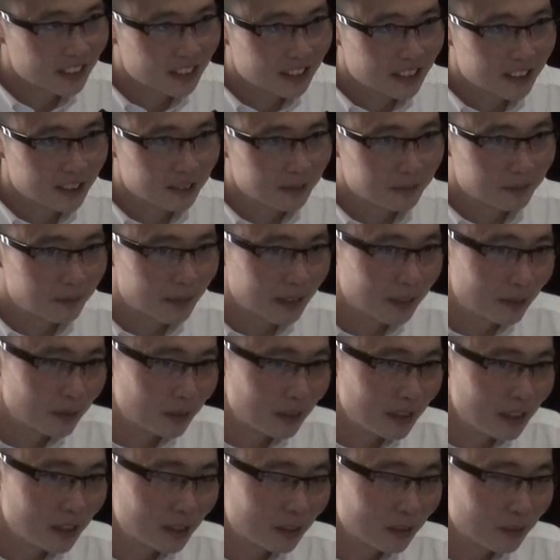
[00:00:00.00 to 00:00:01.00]
but
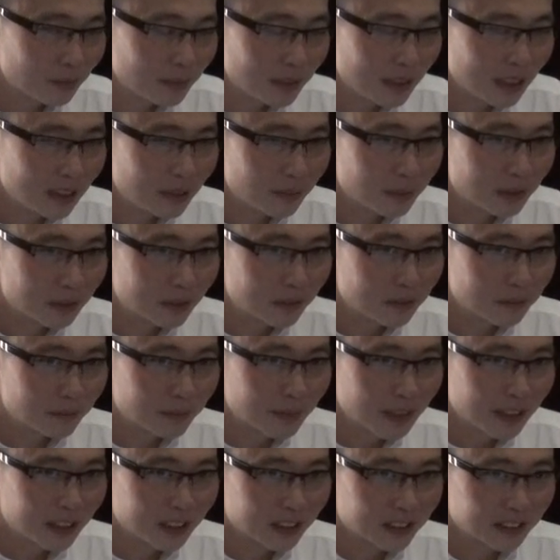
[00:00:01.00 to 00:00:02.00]
you need to be able to
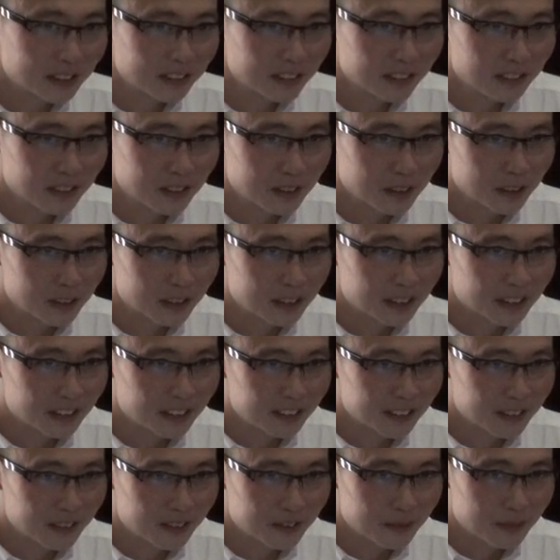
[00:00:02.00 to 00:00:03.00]
match
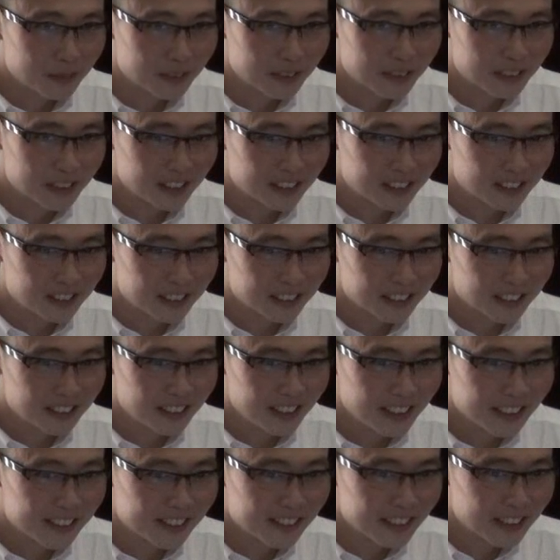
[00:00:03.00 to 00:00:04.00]

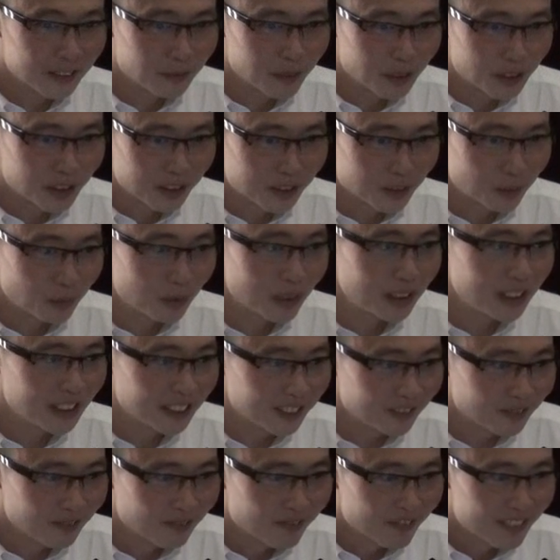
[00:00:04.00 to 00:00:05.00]
the next thing, which is
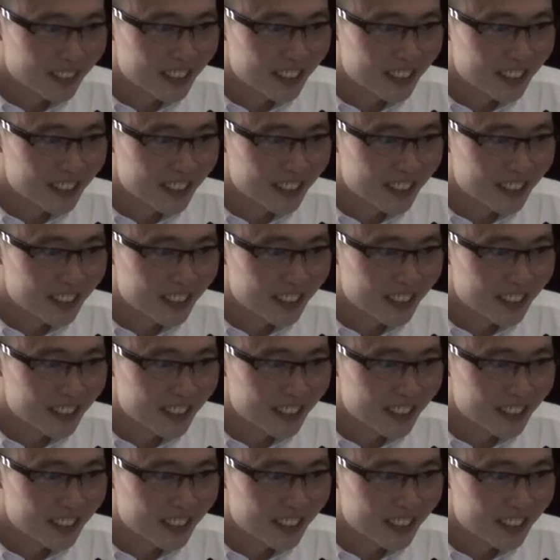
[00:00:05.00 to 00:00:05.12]
willing.